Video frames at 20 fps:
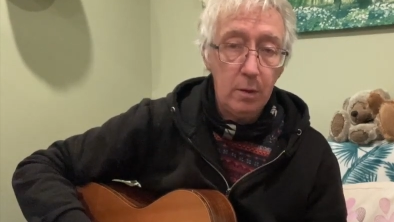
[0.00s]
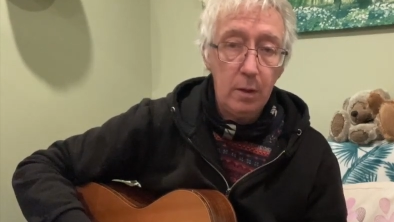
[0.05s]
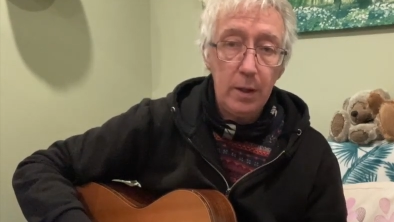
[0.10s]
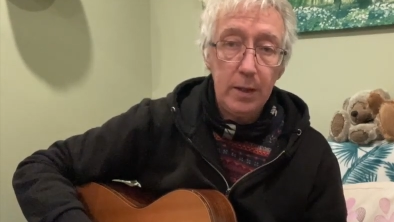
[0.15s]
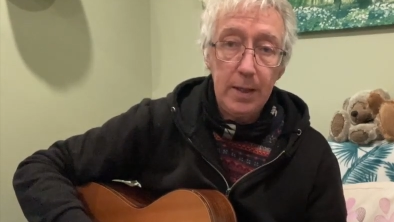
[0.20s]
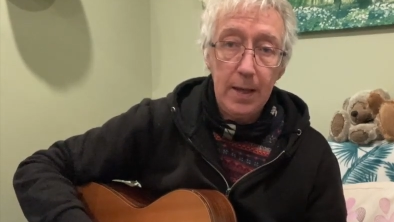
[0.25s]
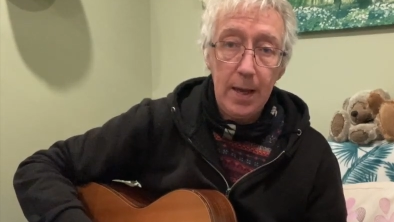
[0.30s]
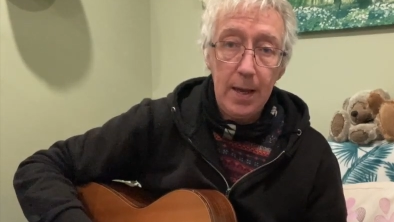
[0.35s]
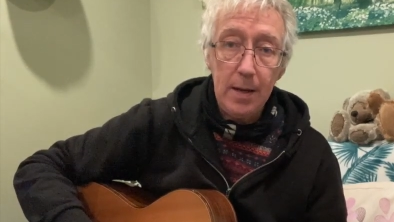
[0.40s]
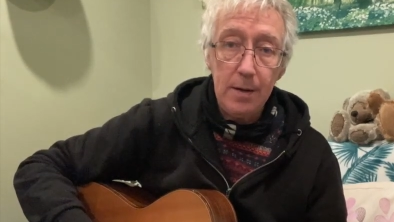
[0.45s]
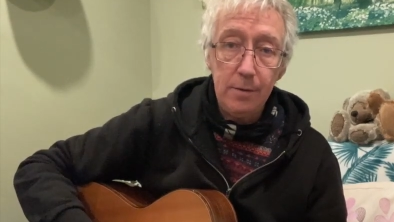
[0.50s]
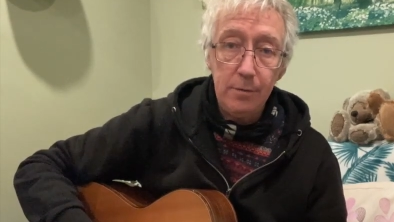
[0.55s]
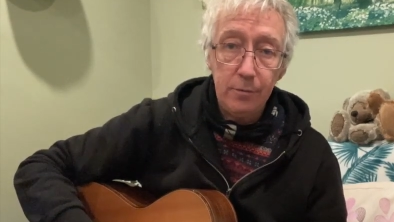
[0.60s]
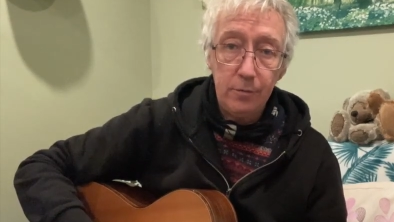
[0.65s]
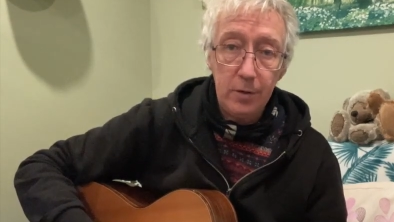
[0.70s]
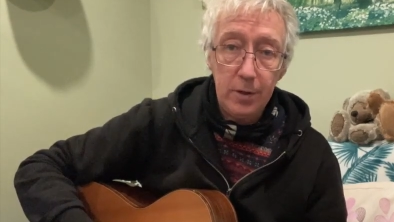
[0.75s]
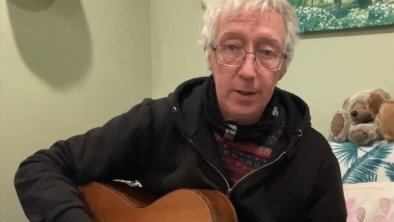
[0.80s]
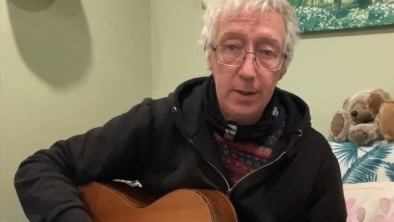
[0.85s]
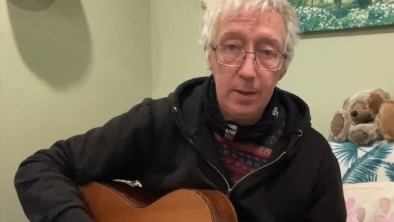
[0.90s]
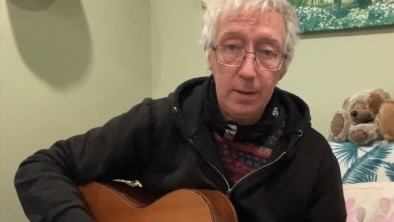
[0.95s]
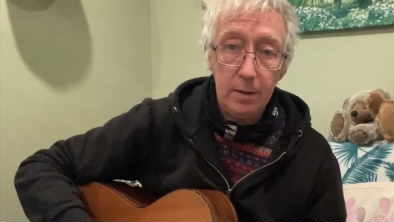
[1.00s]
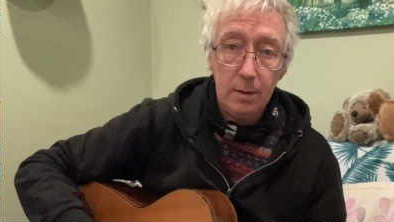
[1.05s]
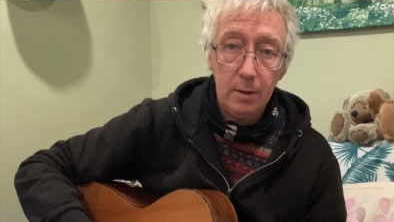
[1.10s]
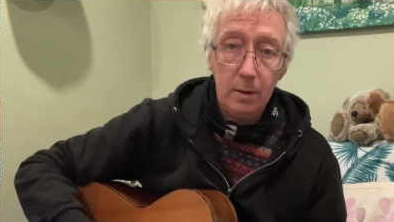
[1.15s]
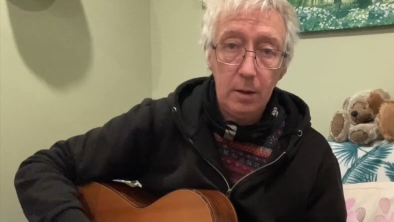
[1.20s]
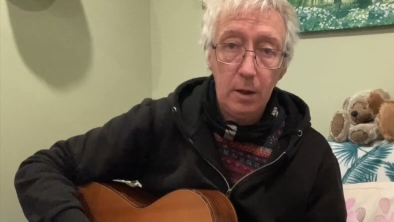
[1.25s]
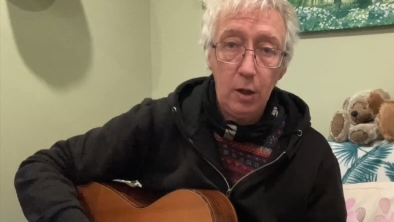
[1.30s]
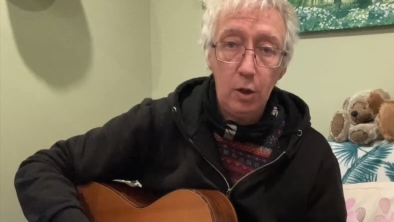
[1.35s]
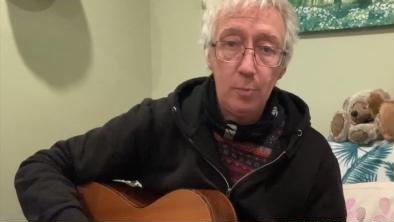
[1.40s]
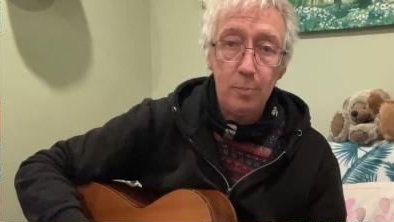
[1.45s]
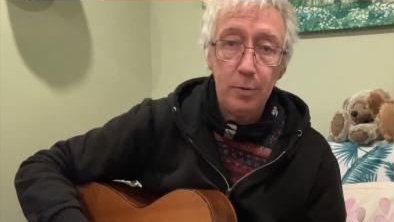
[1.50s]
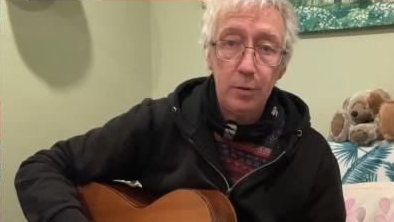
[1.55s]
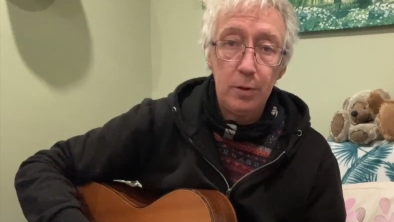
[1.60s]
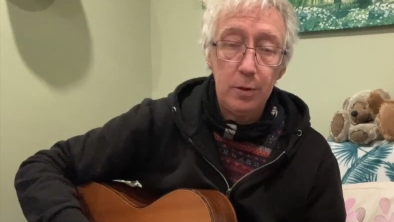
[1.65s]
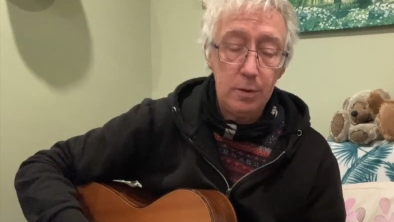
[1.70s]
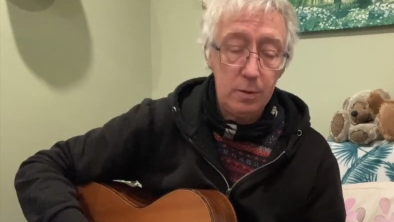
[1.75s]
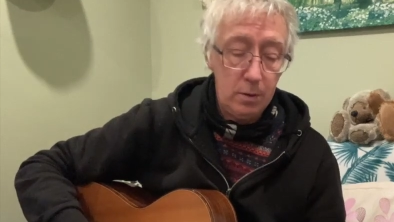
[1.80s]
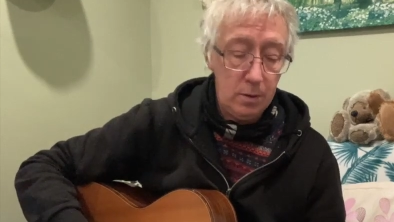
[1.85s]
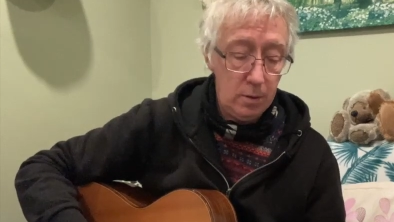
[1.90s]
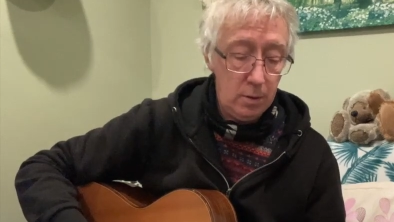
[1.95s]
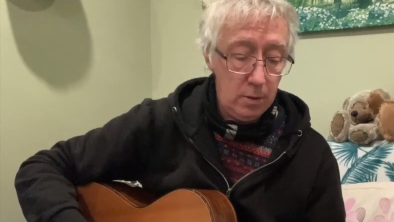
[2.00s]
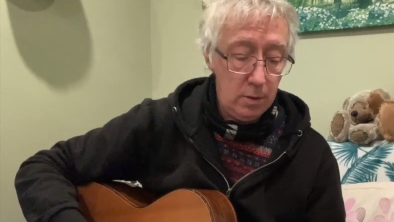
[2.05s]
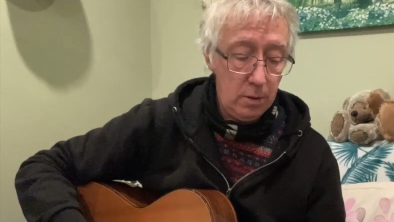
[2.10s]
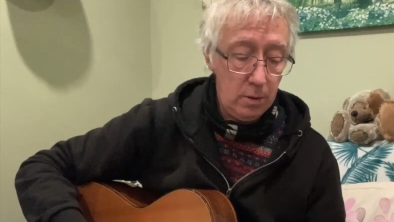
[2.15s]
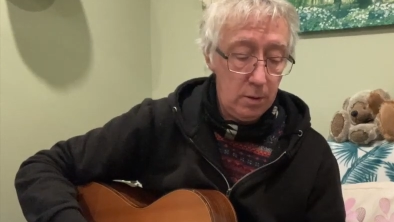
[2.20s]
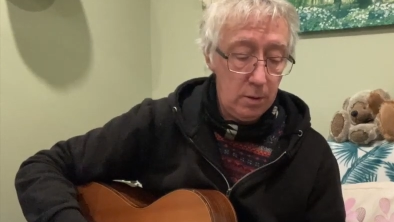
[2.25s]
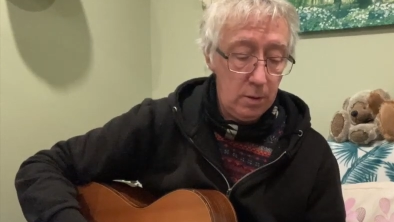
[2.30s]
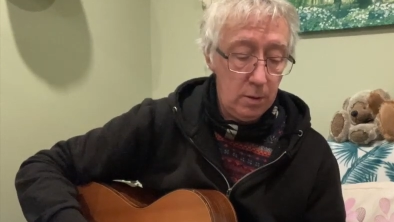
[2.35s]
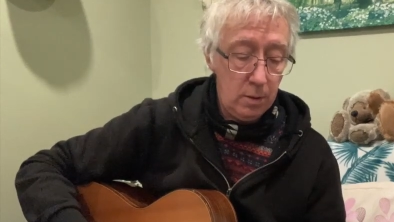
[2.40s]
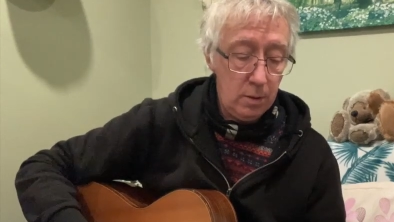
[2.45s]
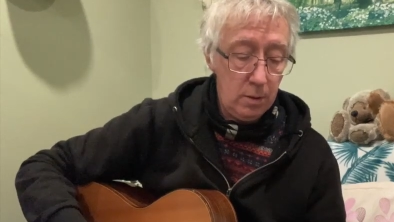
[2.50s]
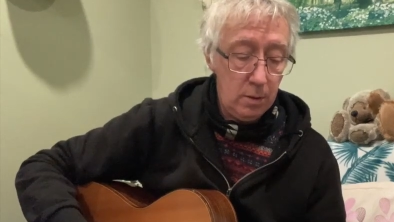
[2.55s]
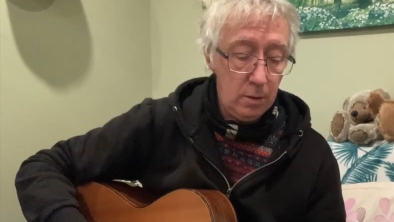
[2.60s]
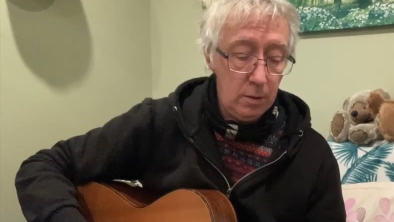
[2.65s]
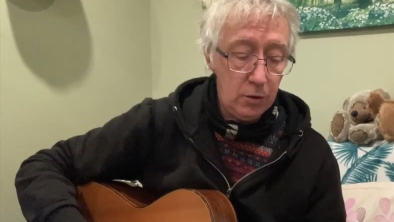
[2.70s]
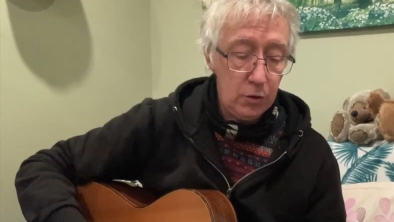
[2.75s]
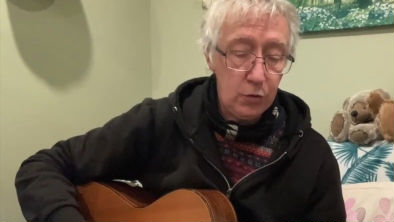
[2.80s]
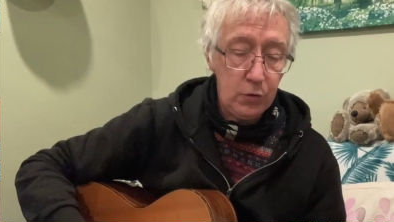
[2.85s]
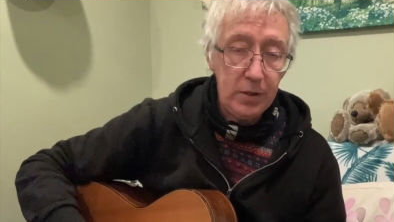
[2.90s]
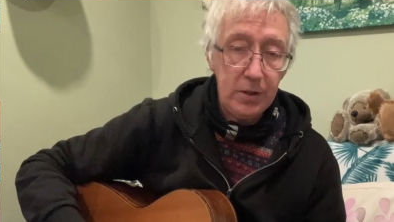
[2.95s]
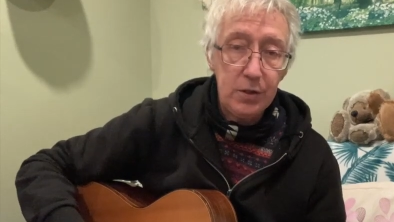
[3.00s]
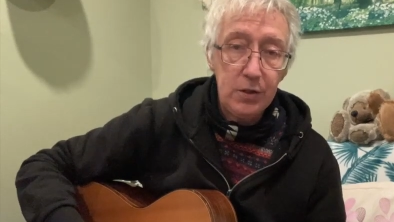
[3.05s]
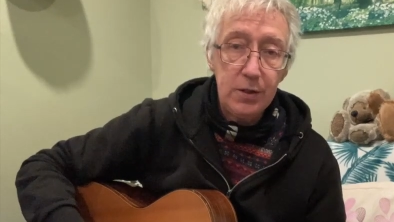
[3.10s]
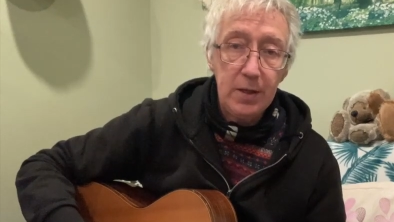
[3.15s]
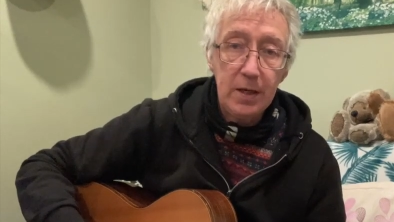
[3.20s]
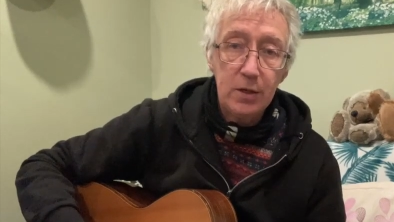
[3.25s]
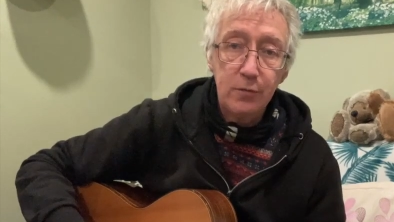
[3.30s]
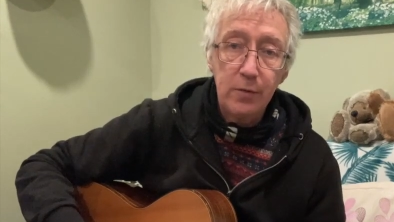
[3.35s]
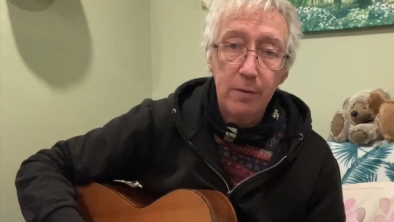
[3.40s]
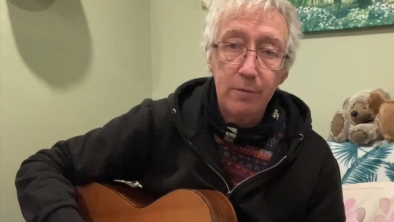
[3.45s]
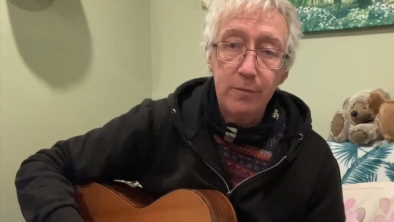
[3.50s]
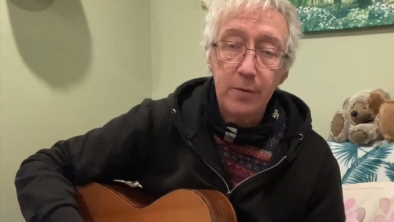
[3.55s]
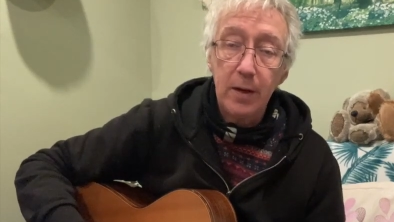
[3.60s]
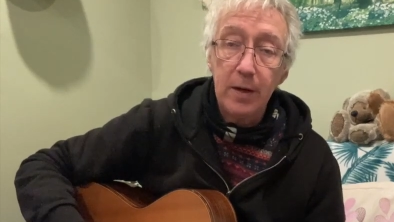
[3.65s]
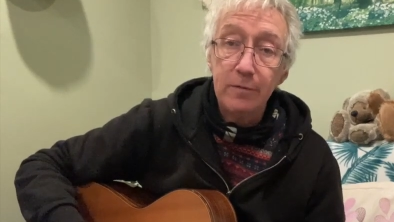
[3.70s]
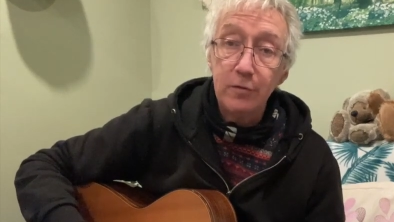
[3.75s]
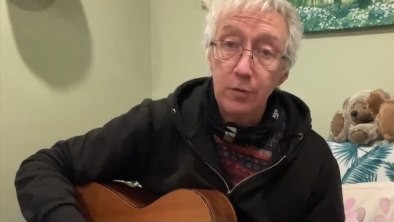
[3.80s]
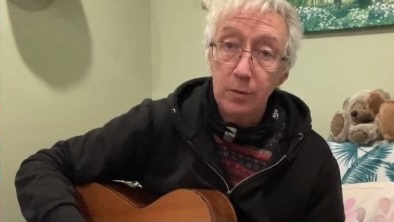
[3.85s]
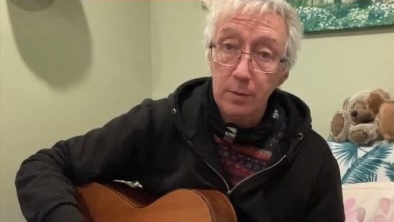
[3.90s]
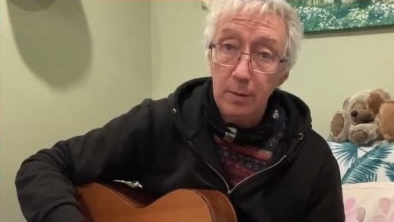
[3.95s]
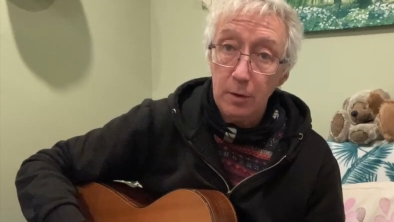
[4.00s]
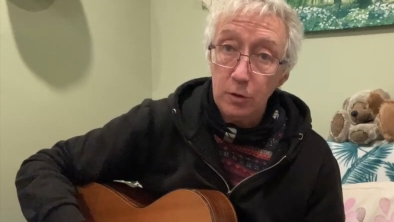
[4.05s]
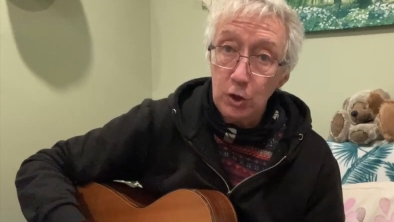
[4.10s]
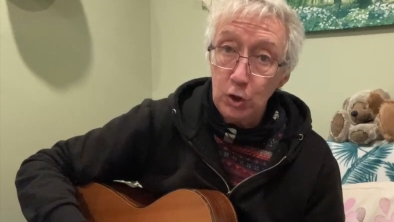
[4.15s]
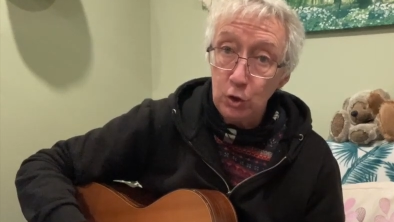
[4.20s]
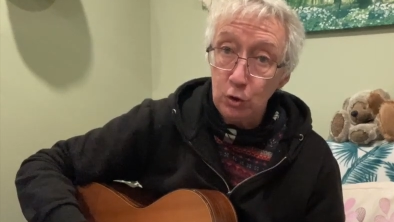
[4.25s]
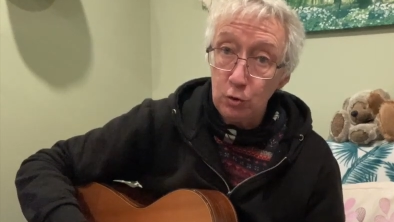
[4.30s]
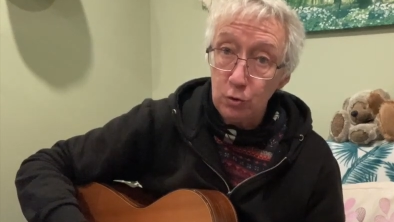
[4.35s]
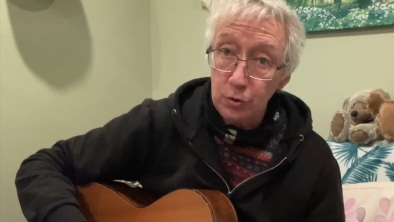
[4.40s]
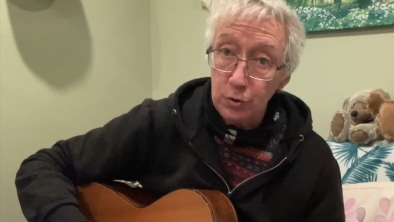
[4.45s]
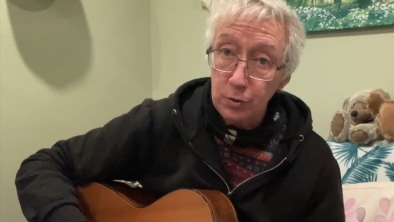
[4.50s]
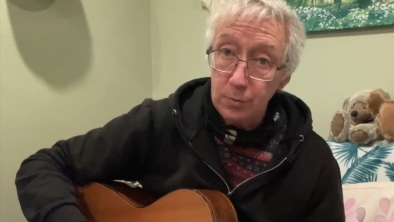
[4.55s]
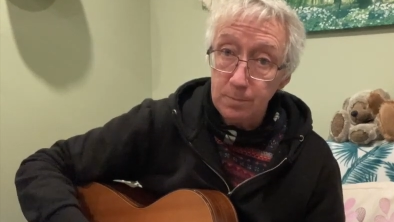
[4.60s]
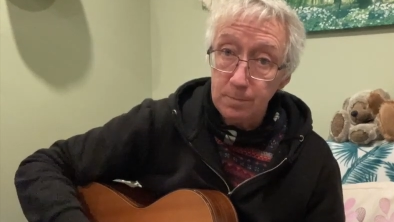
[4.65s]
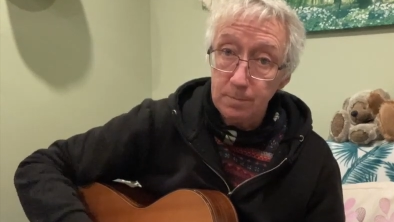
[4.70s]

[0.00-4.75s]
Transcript: Again, 3, open. String 6 fret 5, short.